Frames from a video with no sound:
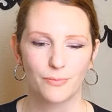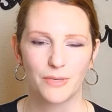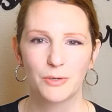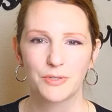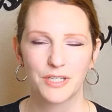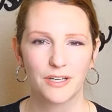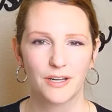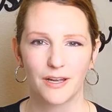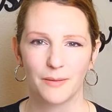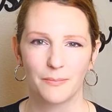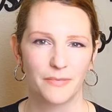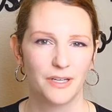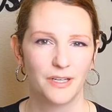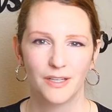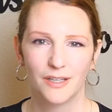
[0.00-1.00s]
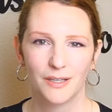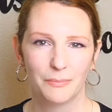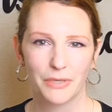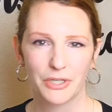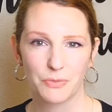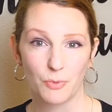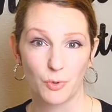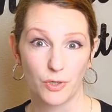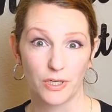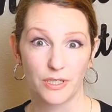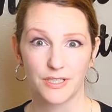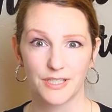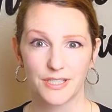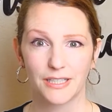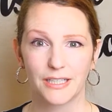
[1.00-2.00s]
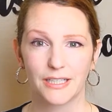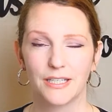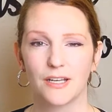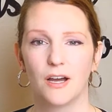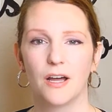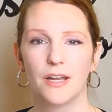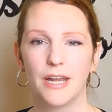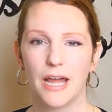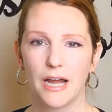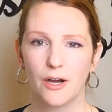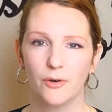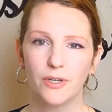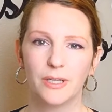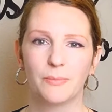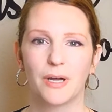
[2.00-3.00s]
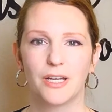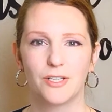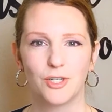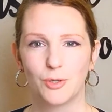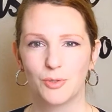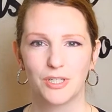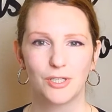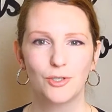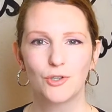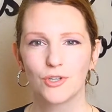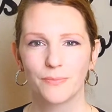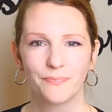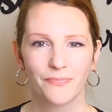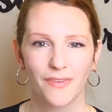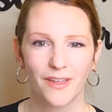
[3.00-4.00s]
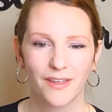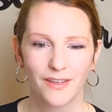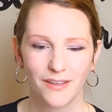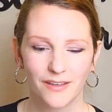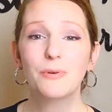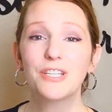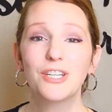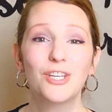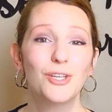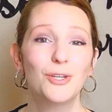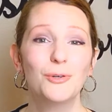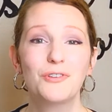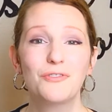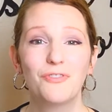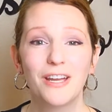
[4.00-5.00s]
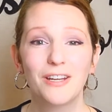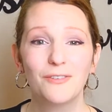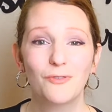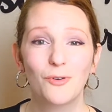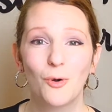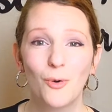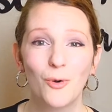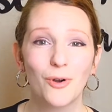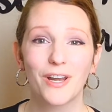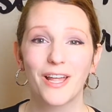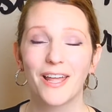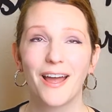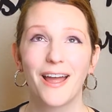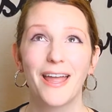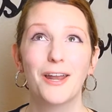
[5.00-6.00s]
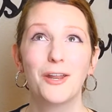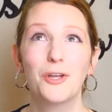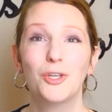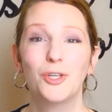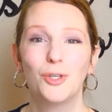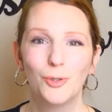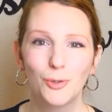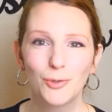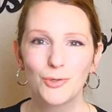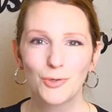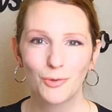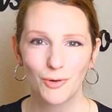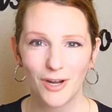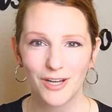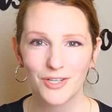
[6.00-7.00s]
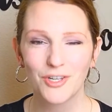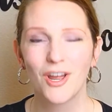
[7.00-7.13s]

music. I am much more into Celine Dion now in my dotage. I was a huge fan of Korn, and I had a huge crush